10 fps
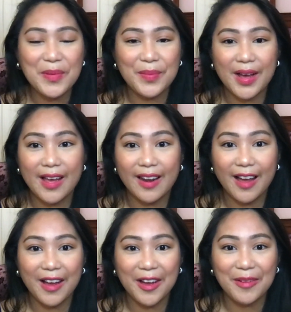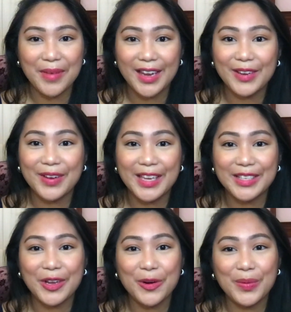But anyways,
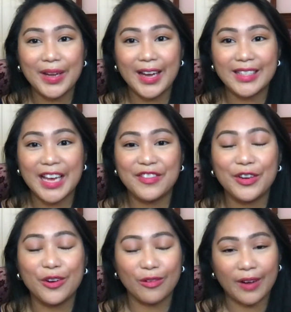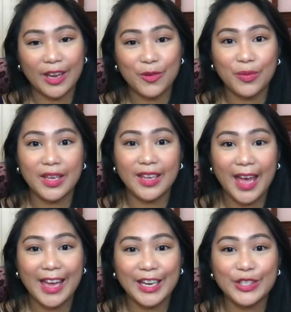I hope you guys have a great
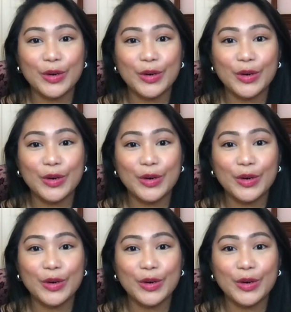weekend.